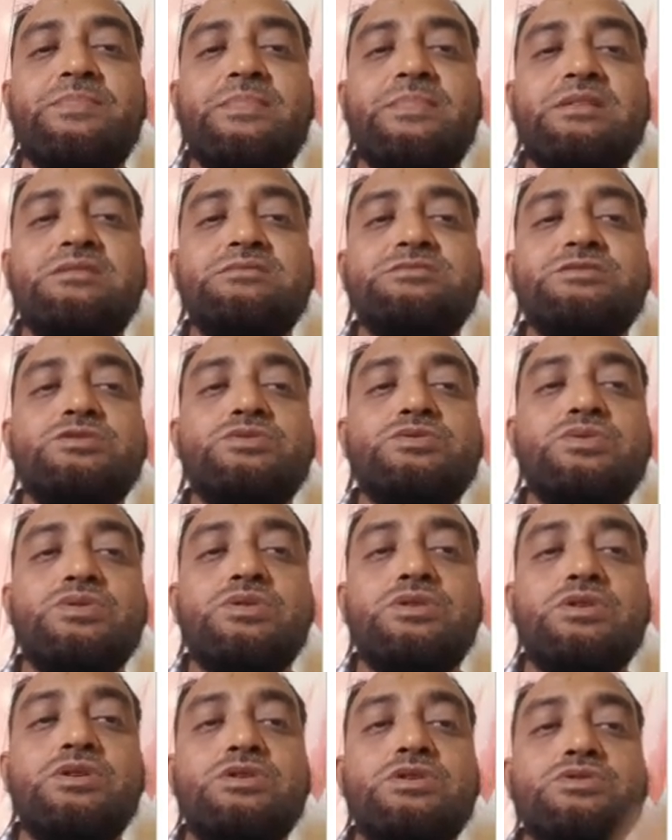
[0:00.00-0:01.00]
0.
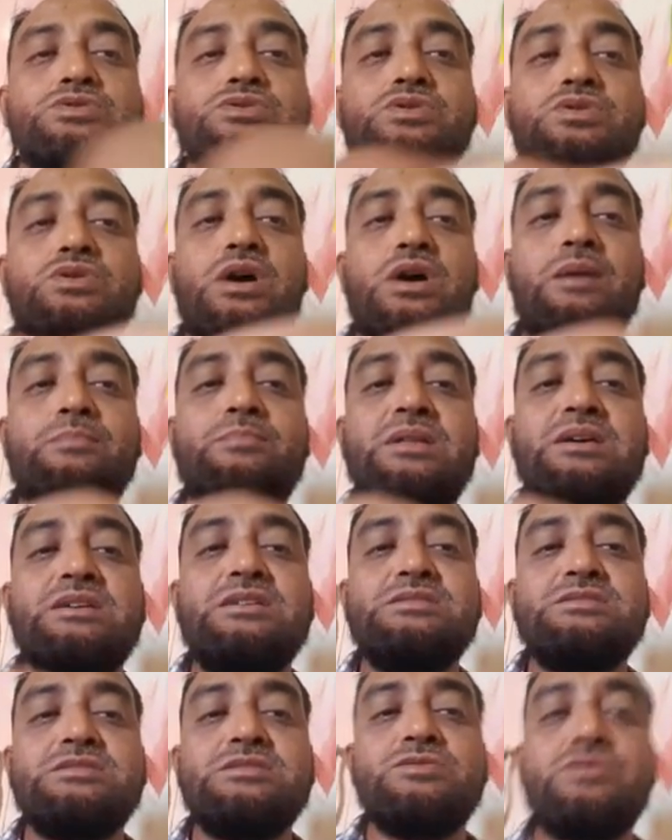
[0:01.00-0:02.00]
So apply a
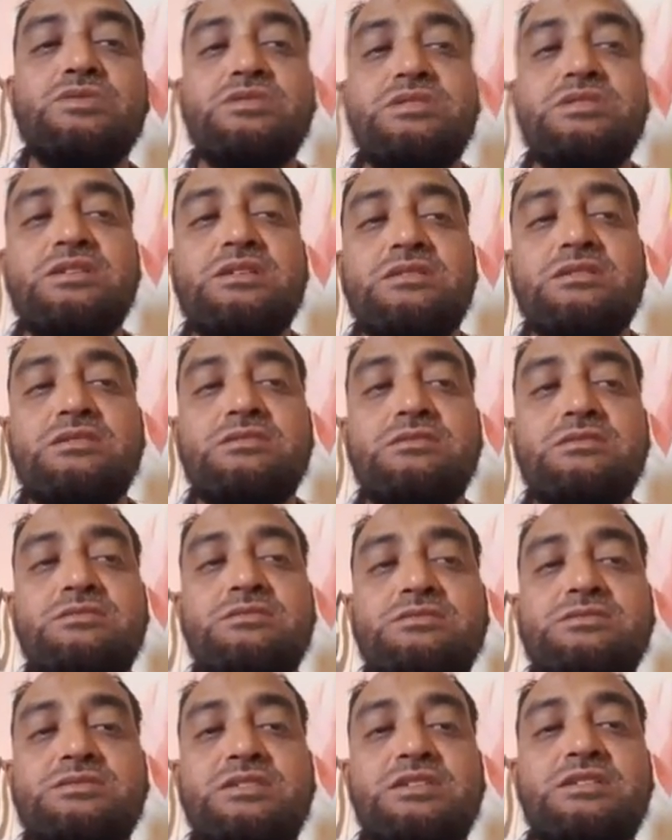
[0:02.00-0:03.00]
0 here,
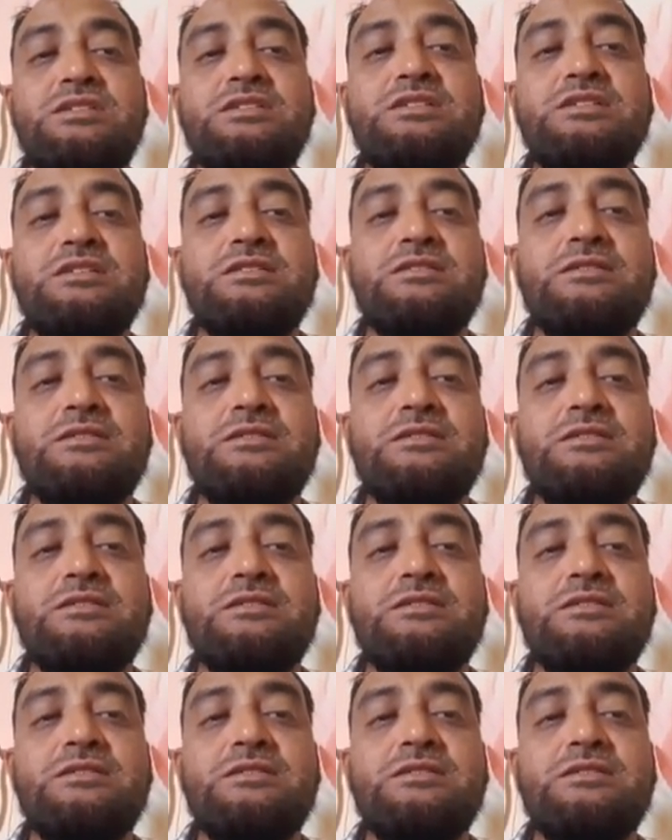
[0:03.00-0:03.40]
c here